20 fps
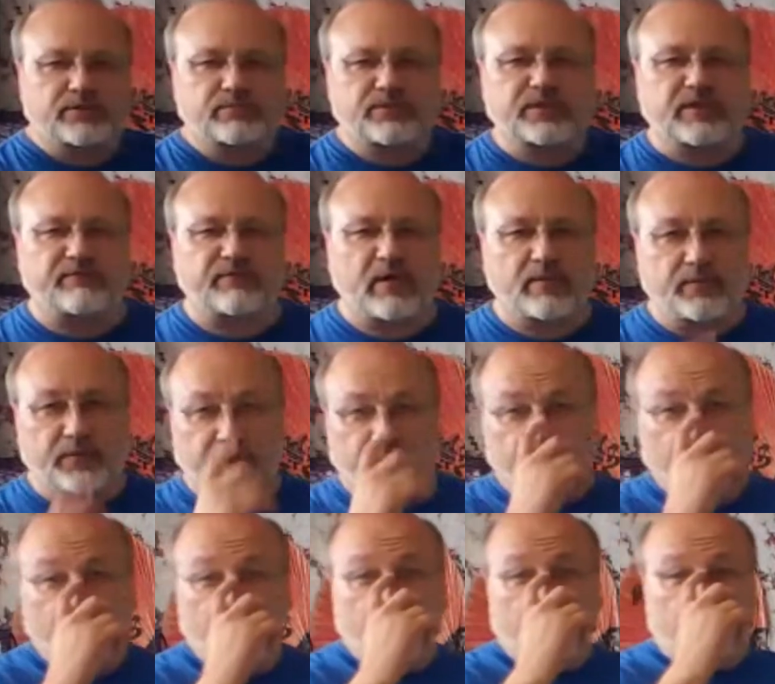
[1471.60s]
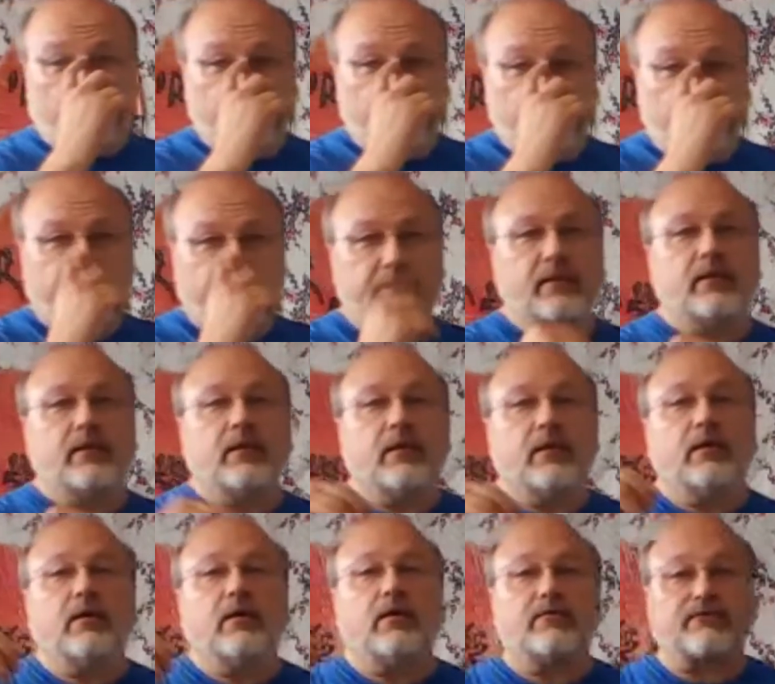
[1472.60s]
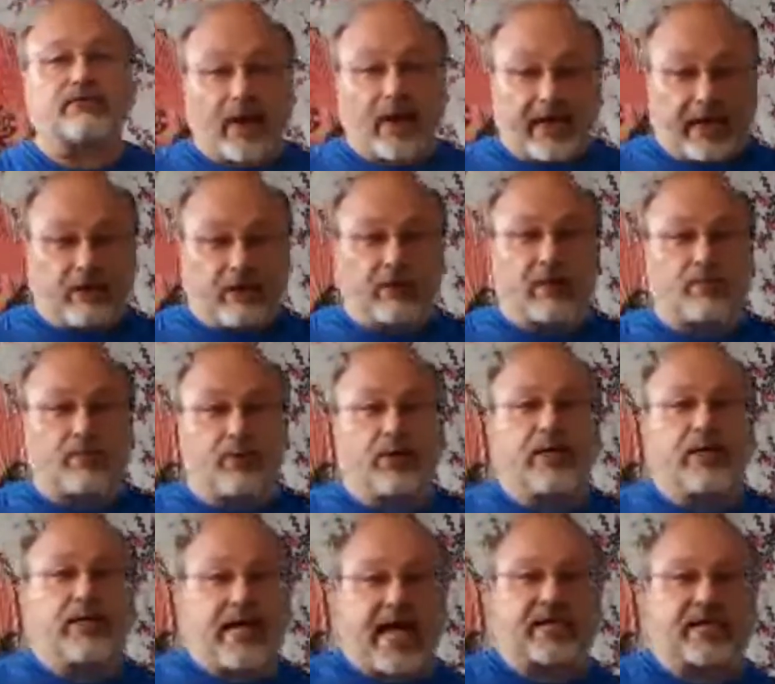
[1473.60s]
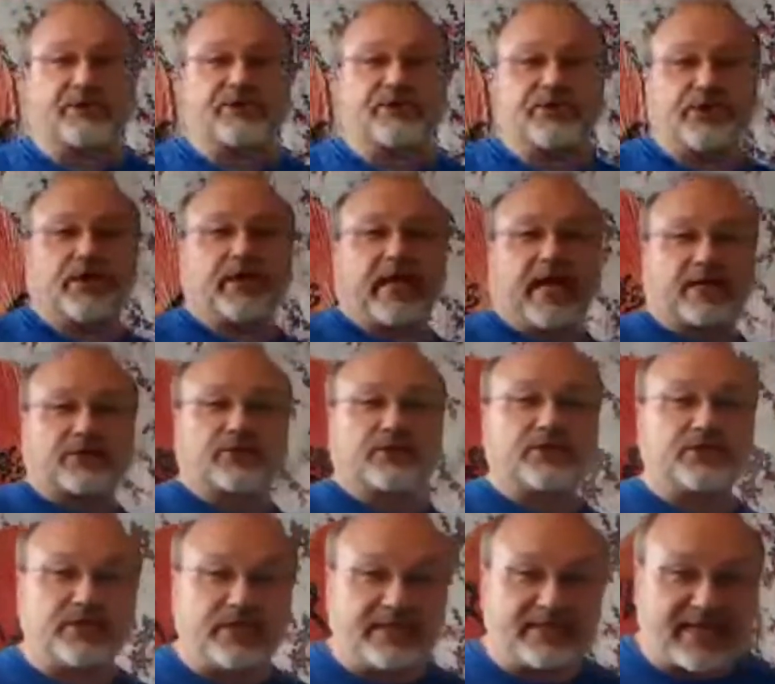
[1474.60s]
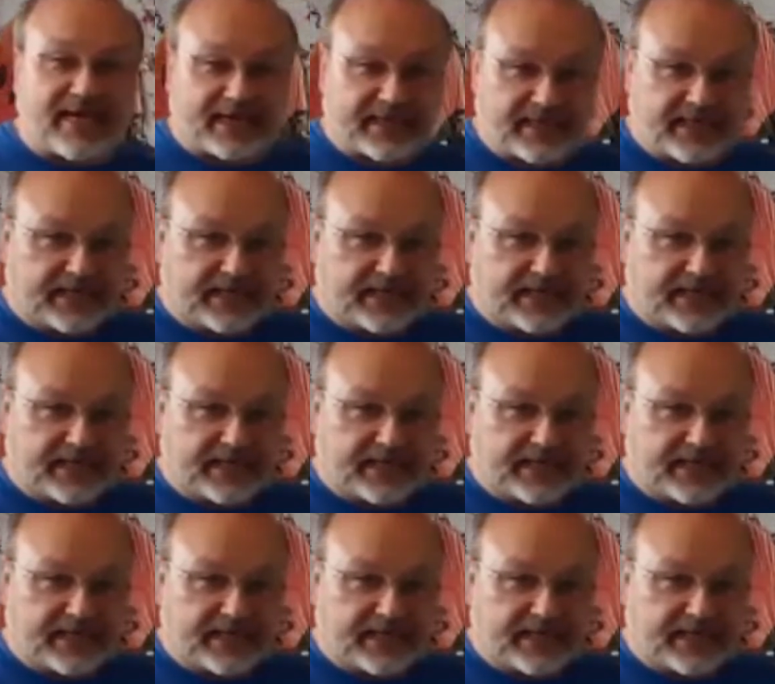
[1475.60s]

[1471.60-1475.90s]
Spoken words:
draw some stuff up here. But Friday, we're into action so you can actually see